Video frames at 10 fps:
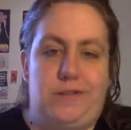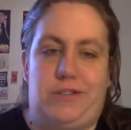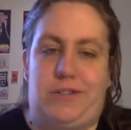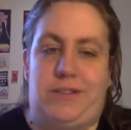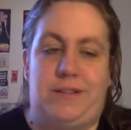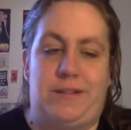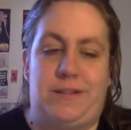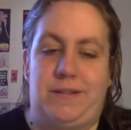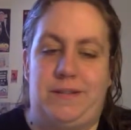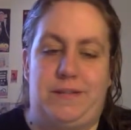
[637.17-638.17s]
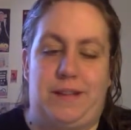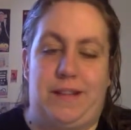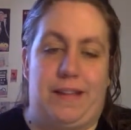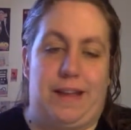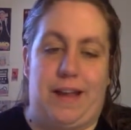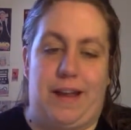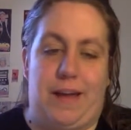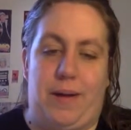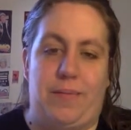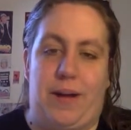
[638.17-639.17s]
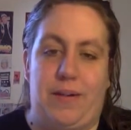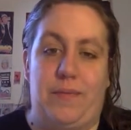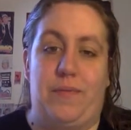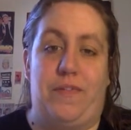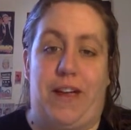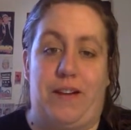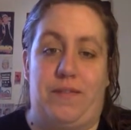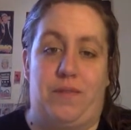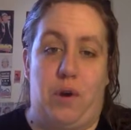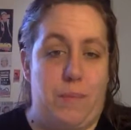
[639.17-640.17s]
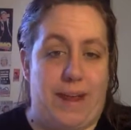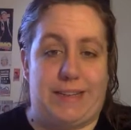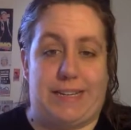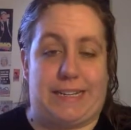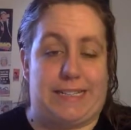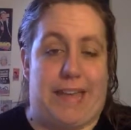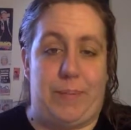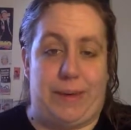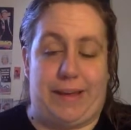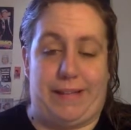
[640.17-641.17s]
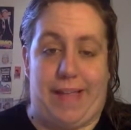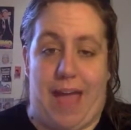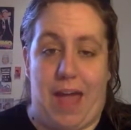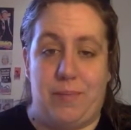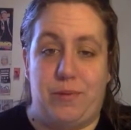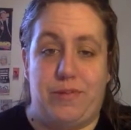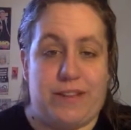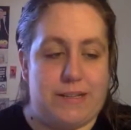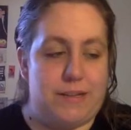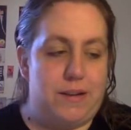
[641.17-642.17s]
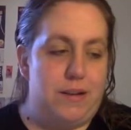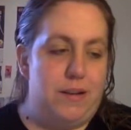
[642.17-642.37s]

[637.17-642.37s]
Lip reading: Just, again, I'm not a fan of romantic, sappy, sad movies.